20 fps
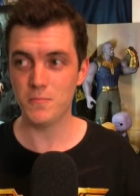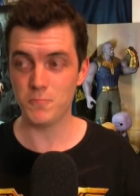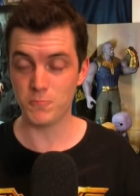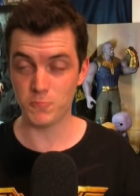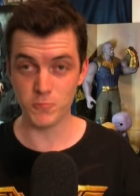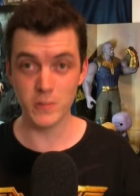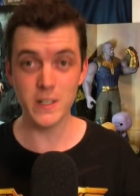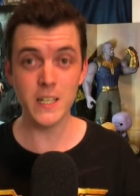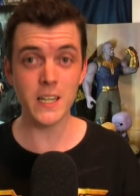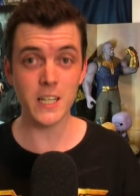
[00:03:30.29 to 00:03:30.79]

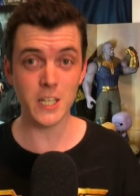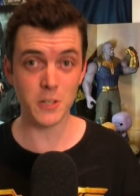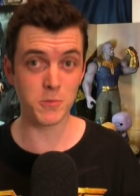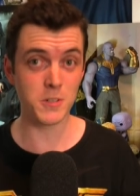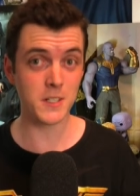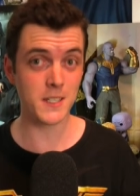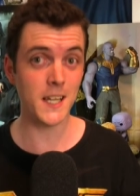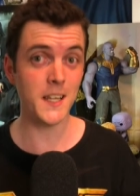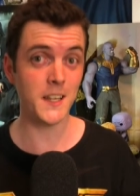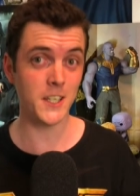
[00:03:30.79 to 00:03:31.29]
really
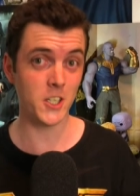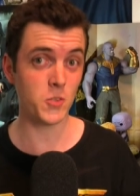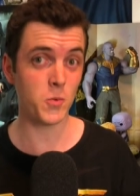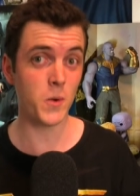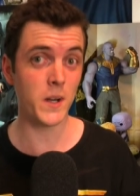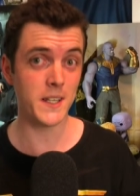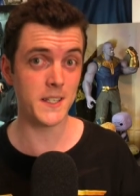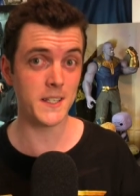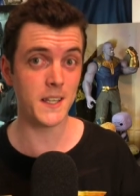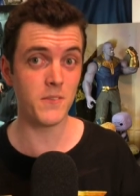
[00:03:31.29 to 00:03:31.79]
resent the
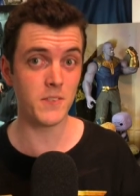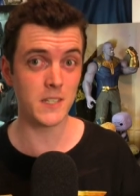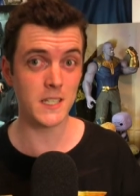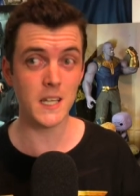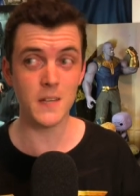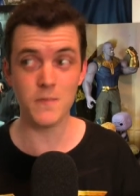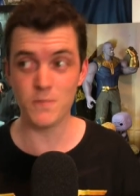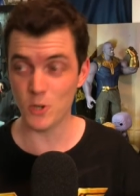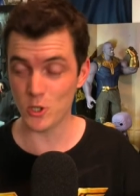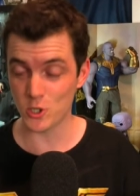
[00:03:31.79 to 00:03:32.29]

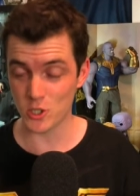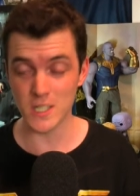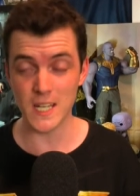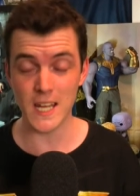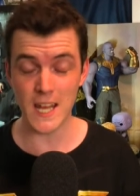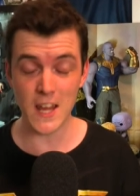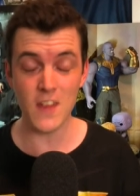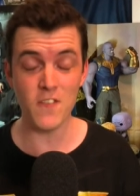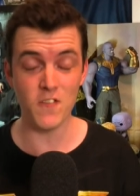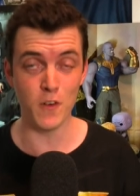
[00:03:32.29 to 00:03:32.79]
2017 version
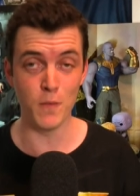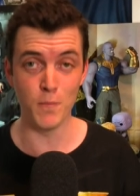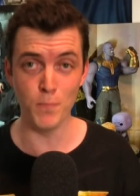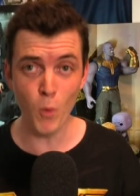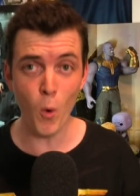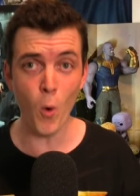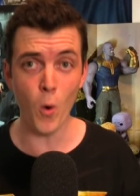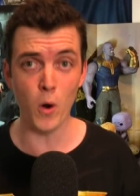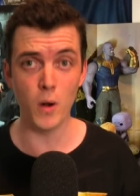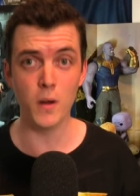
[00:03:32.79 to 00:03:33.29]
even
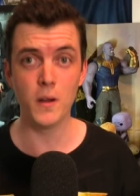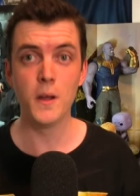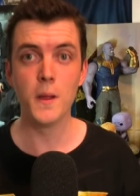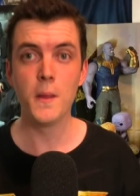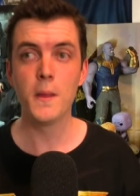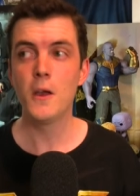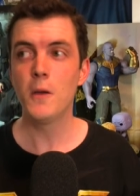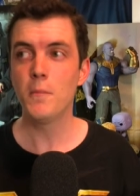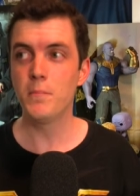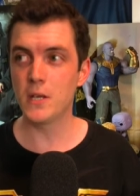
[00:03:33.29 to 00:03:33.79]
more,
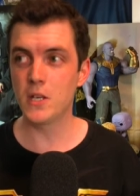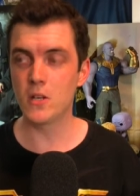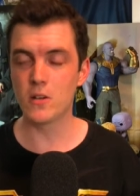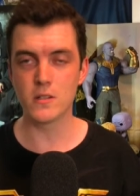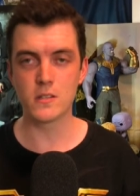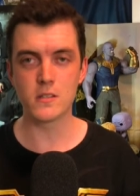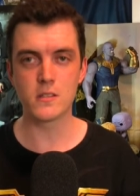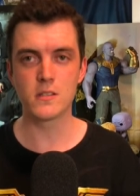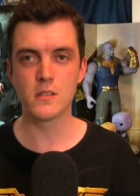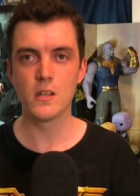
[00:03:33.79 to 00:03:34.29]

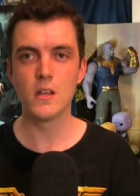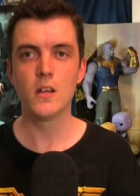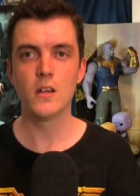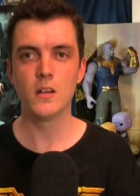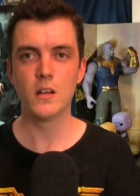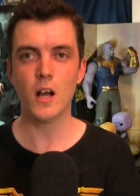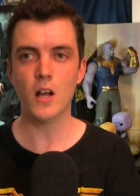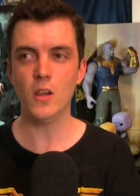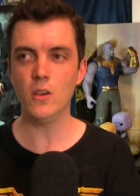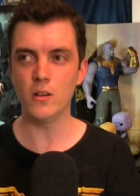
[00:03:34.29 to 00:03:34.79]
because
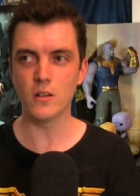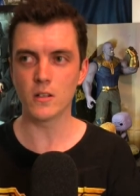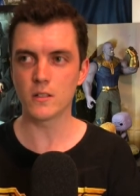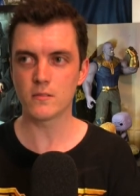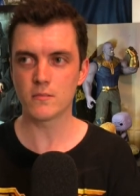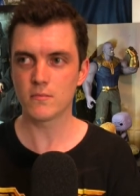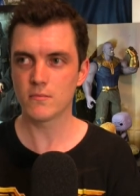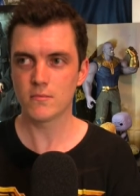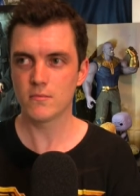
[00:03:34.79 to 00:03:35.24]
look,